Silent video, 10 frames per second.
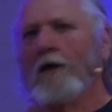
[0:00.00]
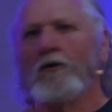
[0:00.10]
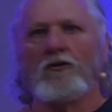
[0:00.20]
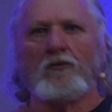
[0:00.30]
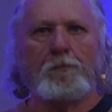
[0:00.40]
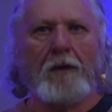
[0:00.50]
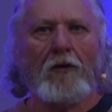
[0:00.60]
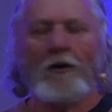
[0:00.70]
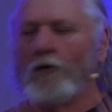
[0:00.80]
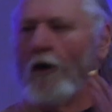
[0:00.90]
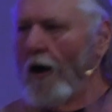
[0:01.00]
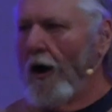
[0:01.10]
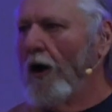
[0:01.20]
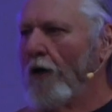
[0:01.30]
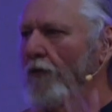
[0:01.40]
the Spirit
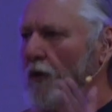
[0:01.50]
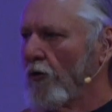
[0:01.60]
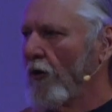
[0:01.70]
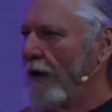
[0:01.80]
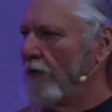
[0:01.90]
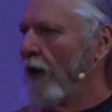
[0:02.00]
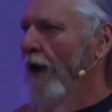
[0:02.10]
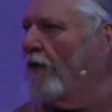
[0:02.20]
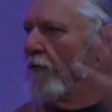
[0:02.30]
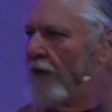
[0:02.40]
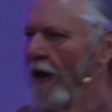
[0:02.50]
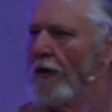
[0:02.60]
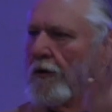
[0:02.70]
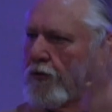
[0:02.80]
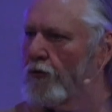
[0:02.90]
of grace. The
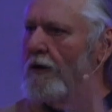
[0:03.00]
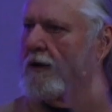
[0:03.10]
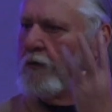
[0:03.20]
very three